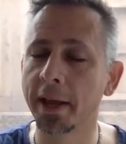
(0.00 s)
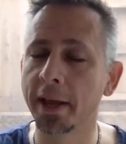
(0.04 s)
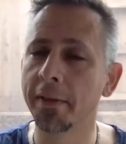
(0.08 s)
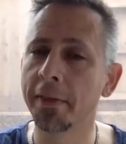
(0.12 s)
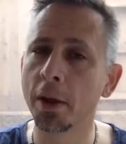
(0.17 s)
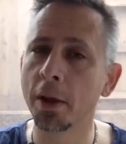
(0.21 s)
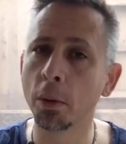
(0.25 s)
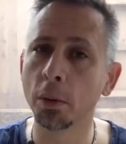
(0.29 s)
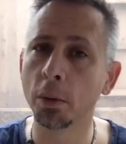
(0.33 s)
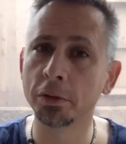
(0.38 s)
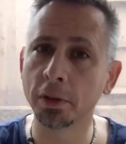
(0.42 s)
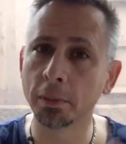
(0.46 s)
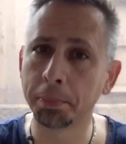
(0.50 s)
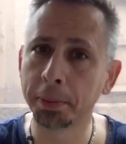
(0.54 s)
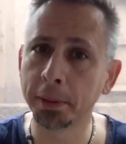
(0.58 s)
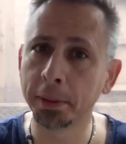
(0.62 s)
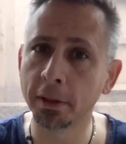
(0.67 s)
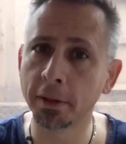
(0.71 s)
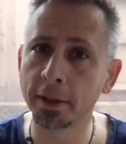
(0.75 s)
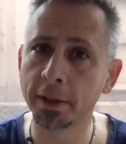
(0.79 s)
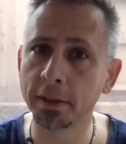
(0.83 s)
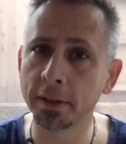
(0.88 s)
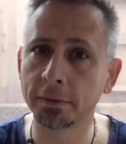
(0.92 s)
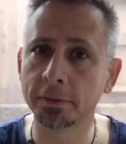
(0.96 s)
And there was a
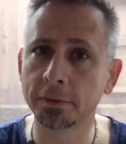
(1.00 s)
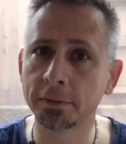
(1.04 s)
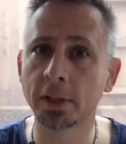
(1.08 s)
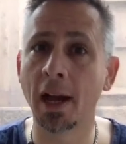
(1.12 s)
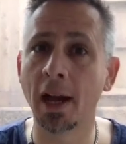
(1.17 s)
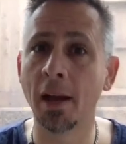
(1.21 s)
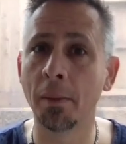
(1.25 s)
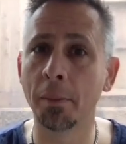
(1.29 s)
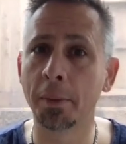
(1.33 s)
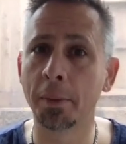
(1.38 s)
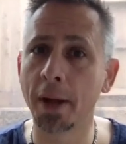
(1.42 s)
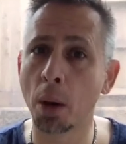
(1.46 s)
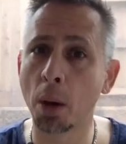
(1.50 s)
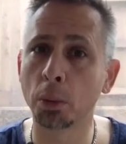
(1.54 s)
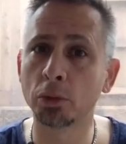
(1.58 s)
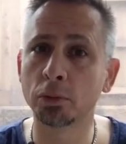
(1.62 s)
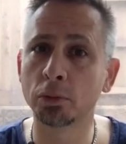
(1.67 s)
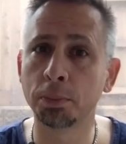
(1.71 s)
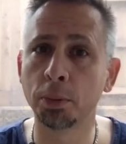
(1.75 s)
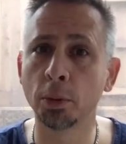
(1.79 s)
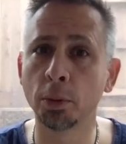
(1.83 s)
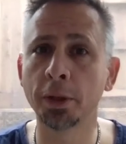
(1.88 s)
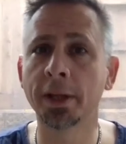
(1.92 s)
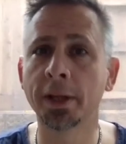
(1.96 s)
period of time when I was
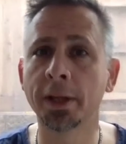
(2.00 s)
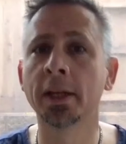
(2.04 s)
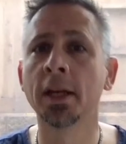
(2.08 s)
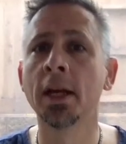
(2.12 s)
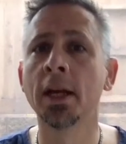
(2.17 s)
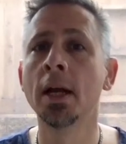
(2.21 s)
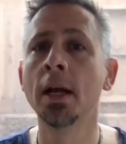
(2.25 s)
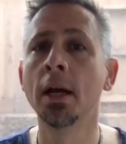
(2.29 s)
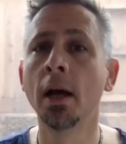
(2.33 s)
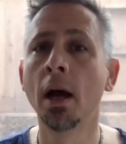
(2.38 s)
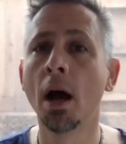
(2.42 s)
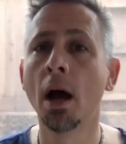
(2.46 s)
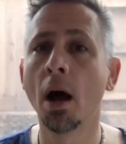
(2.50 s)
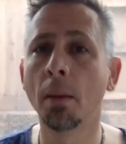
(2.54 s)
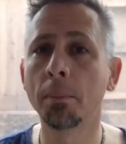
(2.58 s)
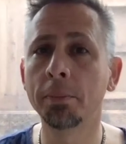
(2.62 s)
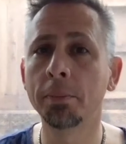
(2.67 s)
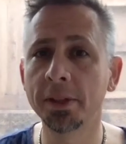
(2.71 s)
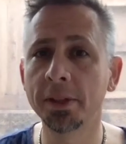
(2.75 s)
putting Humpty